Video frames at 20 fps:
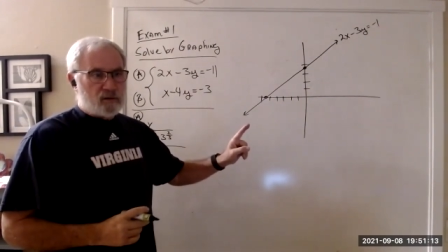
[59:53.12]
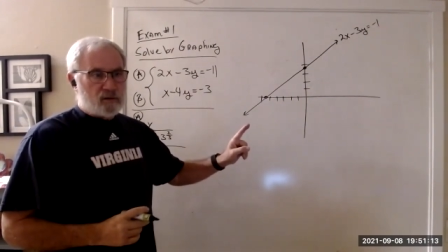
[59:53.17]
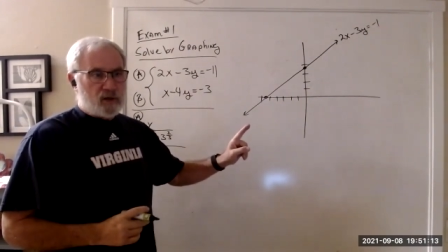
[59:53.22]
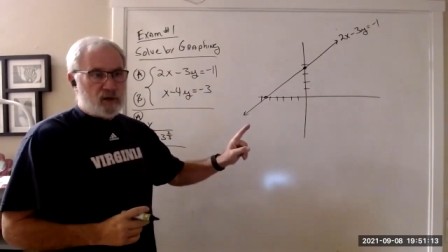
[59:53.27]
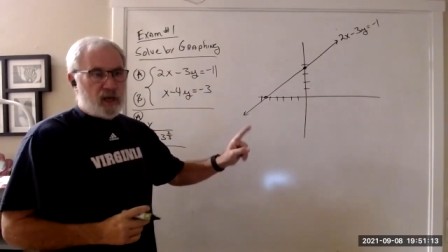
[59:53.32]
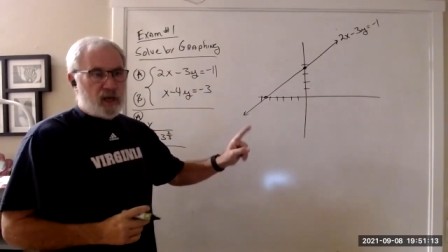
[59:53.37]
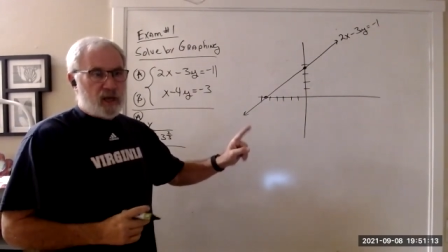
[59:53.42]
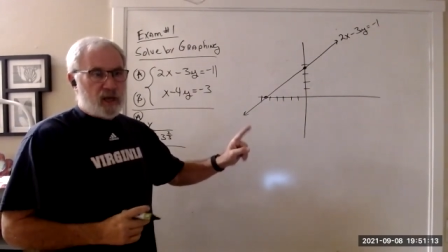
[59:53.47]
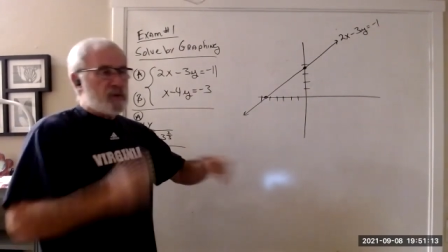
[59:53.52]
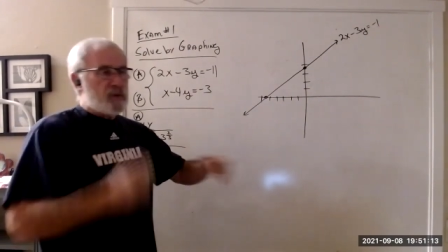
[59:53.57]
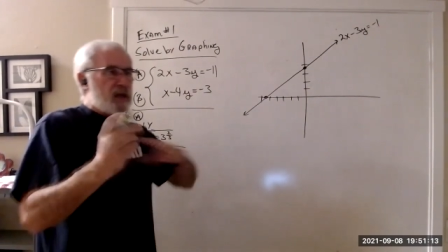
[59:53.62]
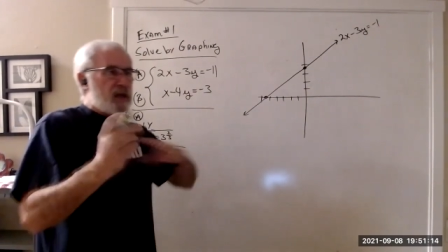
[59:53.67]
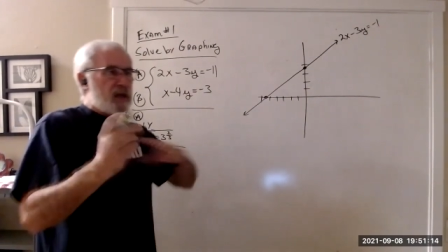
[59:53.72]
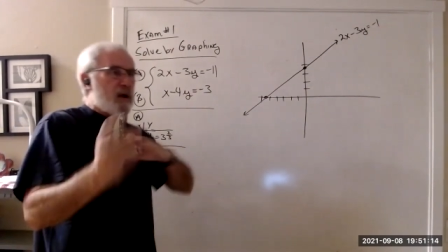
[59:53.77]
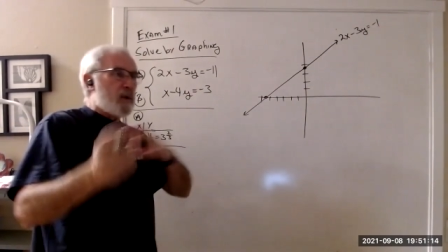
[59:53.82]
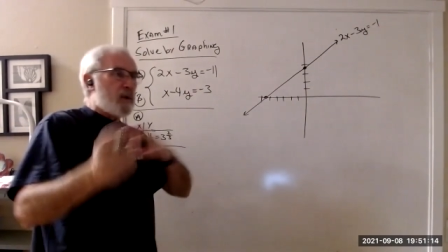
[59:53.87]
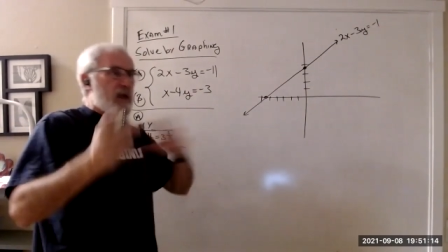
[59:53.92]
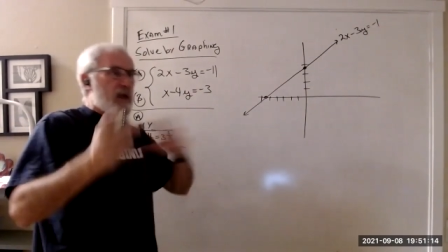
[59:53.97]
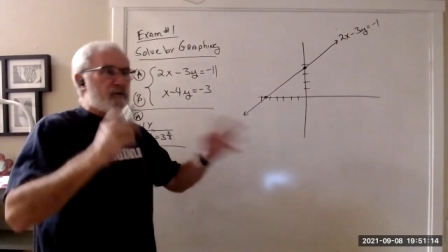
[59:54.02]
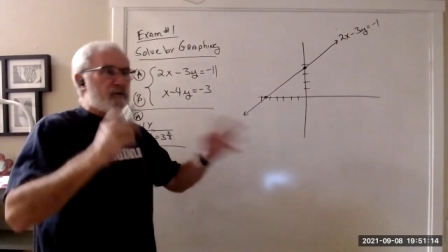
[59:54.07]
Okay, but now
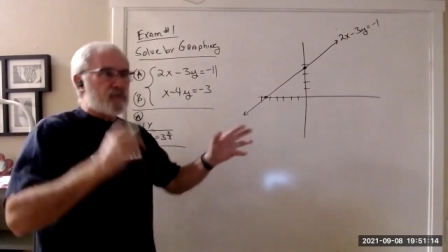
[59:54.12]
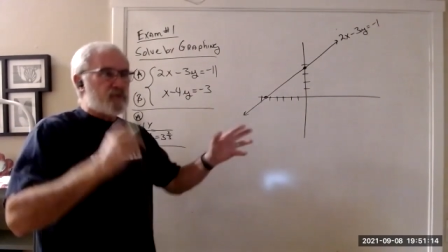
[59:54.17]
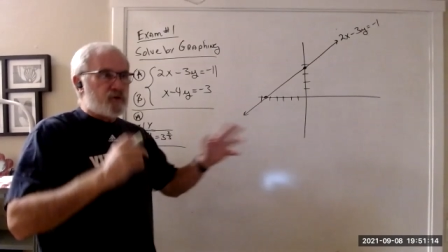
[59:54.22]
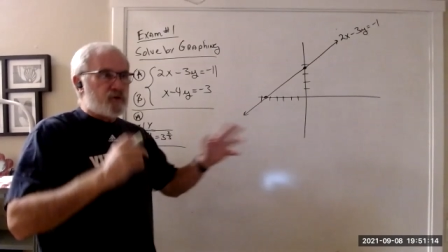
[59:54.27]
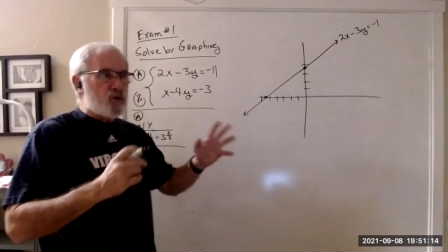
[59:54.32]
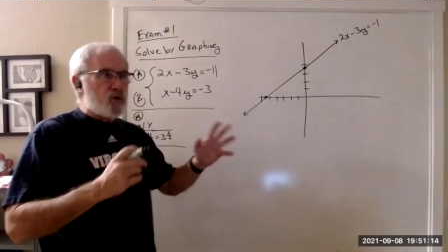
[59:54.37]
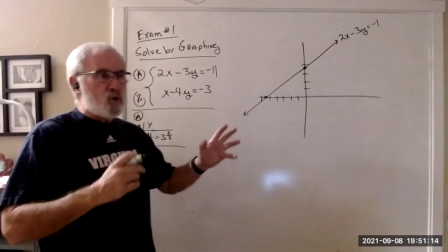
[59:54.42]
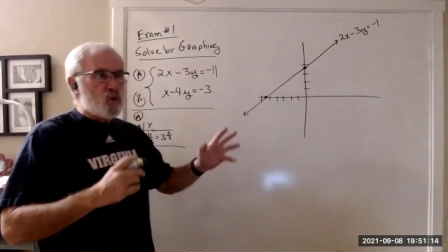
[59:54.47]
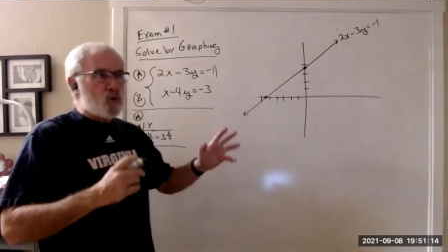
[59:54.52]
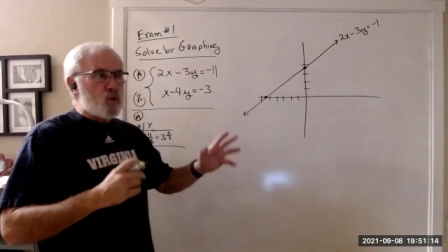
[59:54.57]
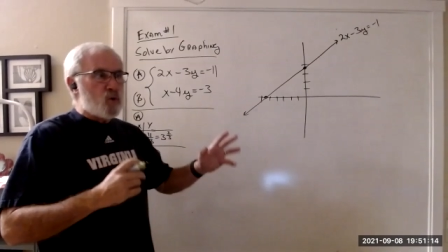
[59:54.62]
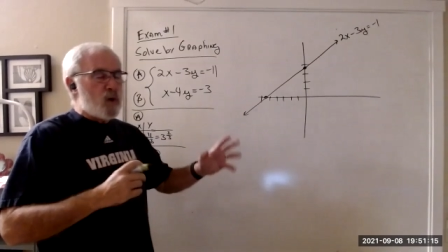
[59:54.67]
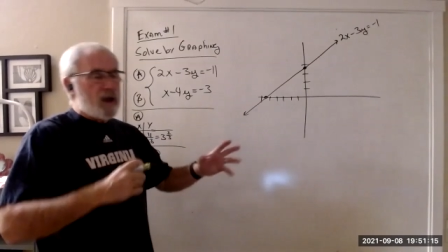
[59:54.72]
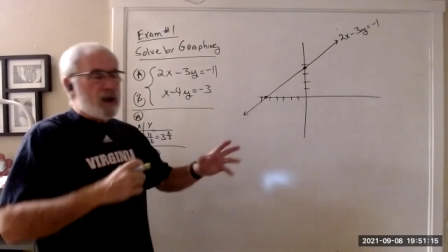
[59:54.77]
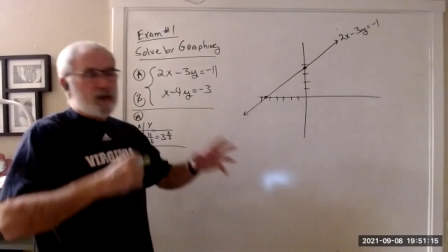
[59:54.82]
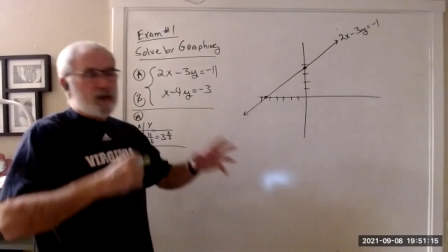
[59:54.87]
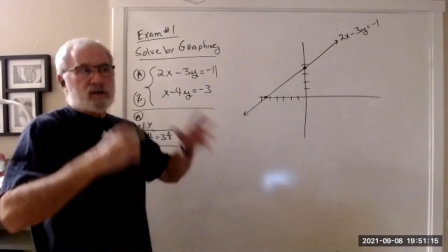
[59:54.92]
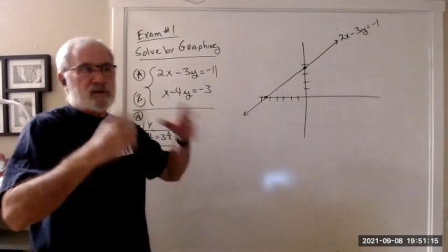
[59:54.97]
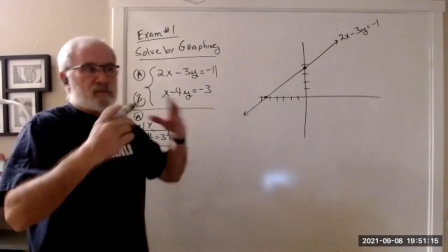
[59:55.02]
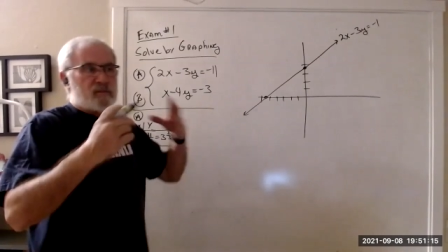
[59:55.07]
we have two,
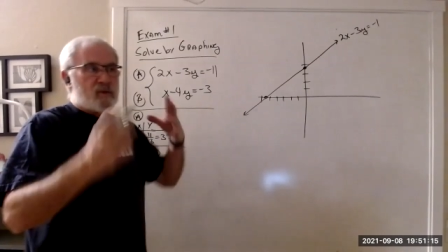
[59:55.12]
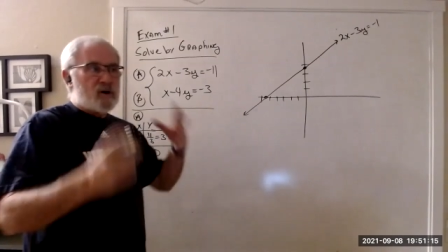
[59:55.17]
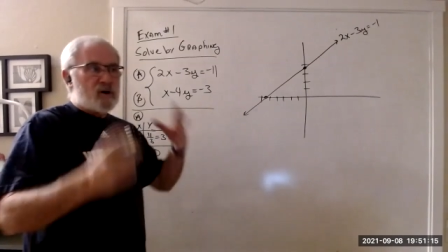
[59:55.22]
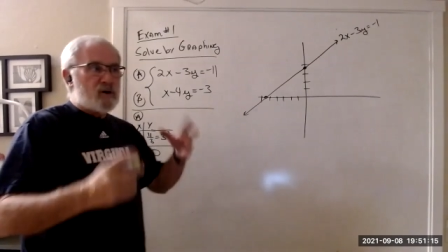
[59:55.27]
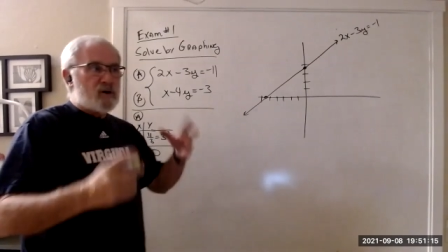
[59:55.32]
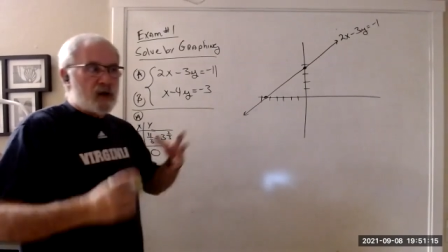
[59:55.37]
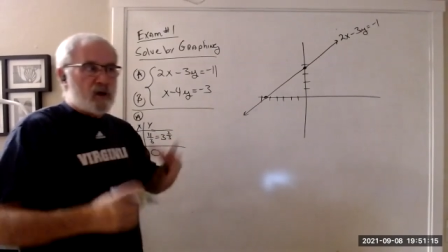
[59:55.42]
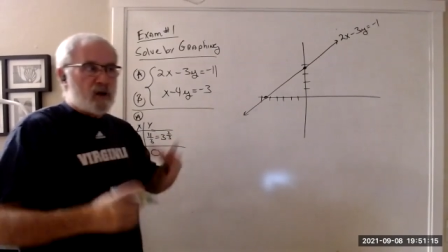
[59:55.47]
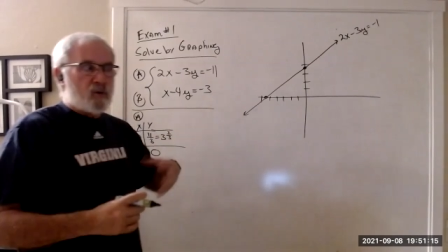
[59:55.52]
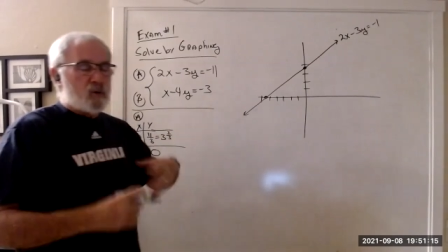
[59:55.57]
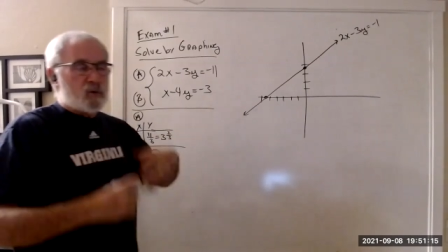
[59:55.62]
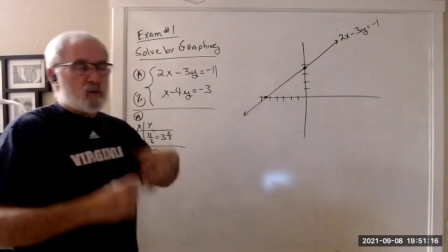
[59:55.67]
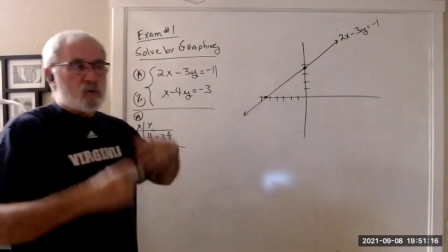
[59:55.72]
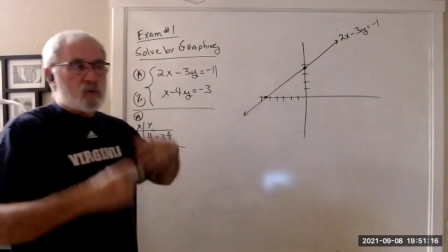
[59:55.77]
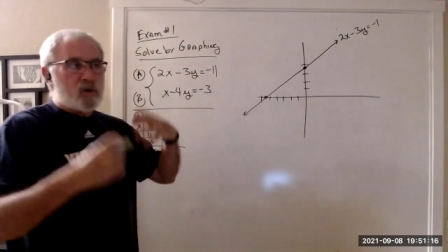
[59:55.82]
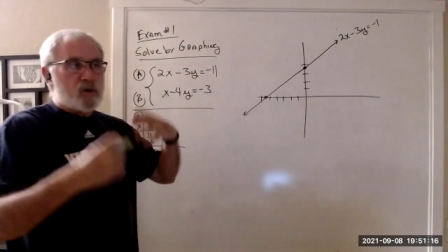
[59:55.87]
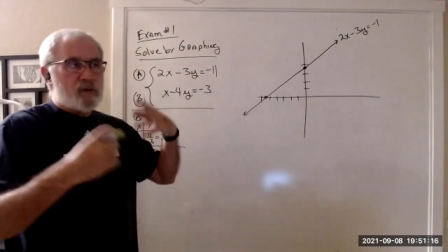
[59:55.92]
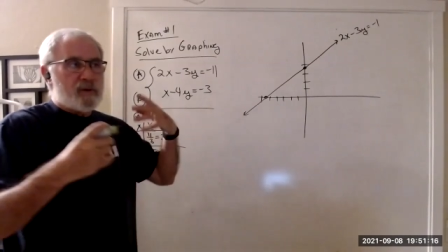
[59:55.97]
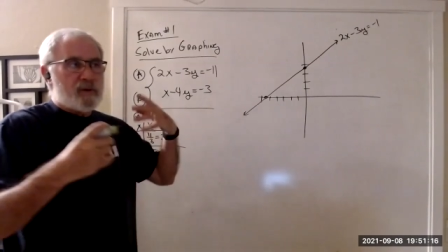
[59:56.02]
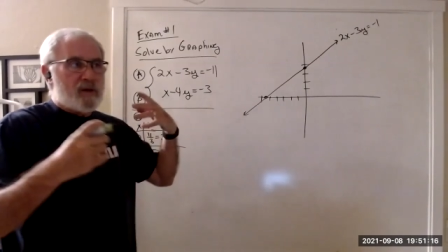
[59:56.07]
and tomorrow night we'll
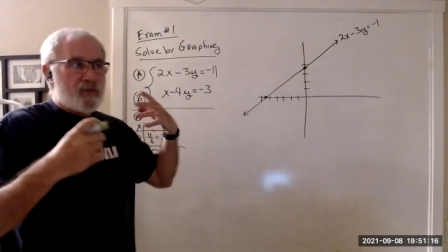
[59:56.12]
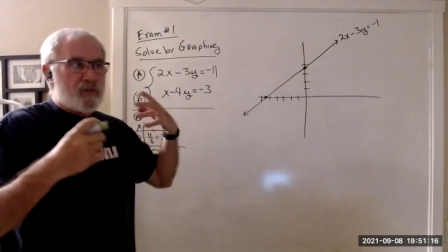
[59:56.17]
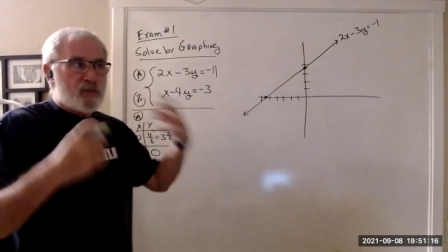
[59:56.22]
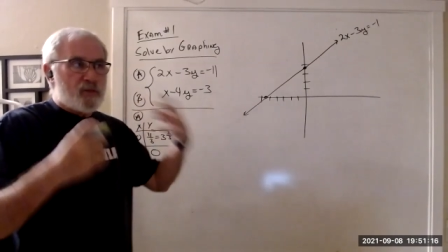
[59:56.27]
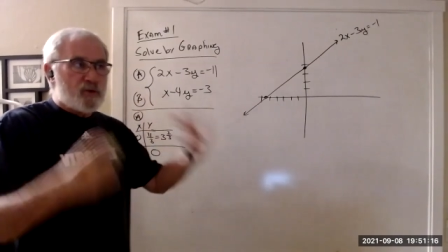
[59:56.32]
worry about